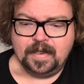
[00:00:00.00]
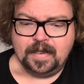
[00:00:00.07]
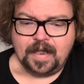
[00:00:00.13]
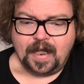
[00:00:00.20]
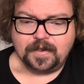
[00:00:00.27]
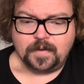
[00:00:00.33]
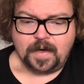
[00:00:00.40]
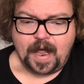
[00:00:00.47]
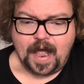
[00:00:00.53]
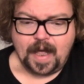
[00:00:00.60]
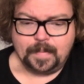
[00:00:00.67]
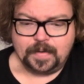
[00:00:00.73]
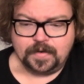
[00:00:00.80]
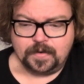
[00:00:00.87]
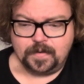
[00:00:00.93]
that's what
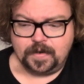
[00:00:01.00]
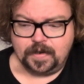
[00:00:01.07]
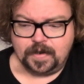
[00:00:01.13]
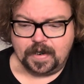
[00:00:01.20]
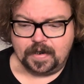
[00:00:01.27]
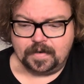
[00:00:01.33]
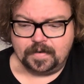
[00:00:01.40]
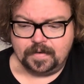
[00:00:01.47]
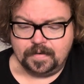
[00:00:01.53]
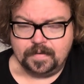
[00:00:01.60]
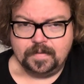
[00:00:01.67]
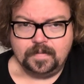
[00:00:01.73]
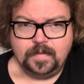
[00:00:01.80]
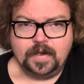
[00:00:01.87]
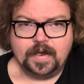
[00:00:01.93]
happens when you get
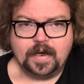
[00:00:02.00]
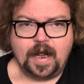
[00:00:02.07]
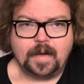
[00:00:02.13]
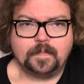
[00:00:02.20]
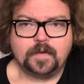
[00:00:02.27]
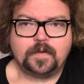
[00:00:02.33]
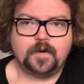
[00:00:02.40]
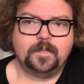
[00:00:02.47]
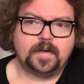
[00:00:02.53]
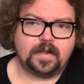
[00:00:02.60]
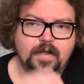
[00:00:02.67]
hypothermic